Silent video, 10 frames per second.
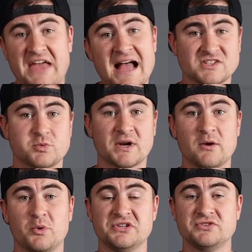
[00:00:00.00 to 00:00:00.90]
That's what I
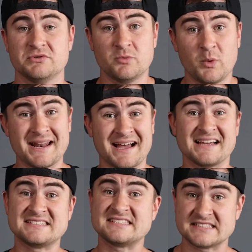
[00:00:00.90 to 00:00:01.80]
want to do. And when I
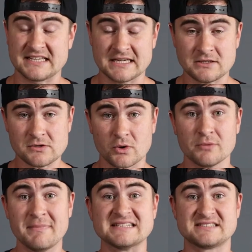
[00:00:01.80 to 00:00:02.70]
sin or
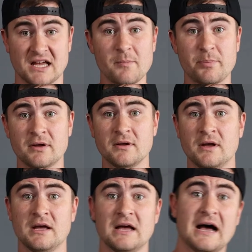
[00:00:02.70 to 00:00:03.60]
mess up,
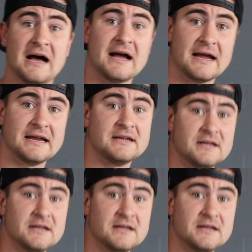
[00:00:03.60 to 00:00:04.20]
I